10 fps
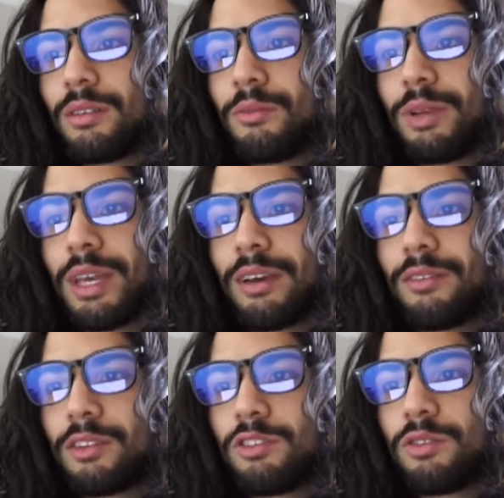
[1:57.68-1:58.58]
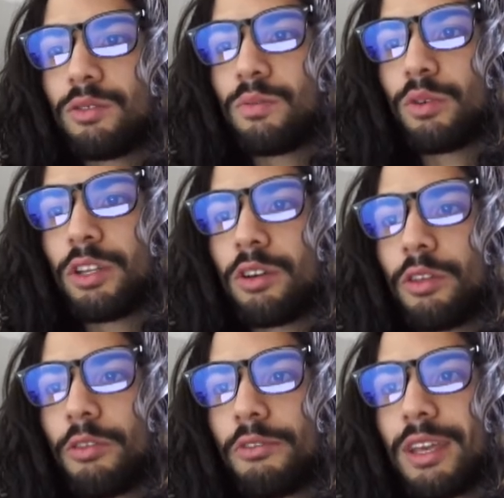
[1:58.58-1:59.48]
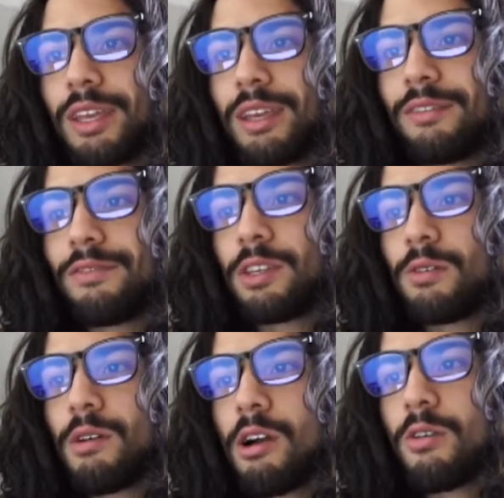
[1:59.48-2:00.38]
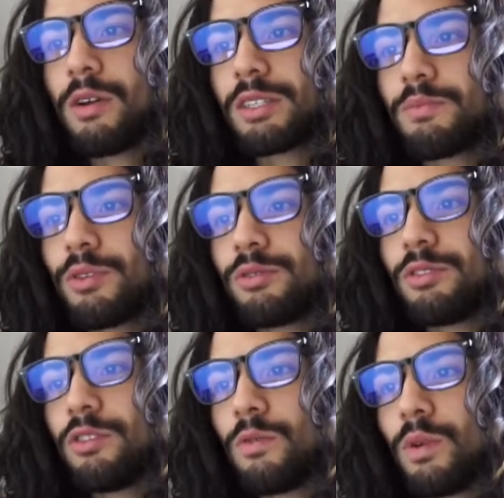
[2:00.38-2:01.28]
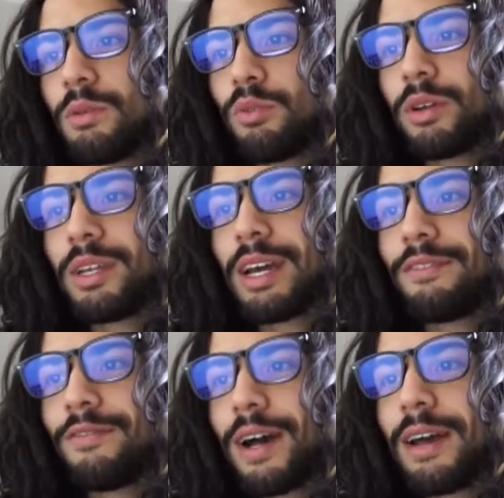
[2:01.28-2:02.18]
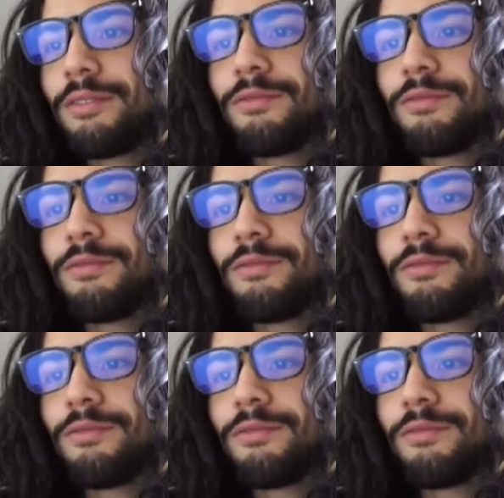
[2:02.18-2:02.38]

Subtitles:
We have a 2.03 in VOO as opposed to a 1.95 in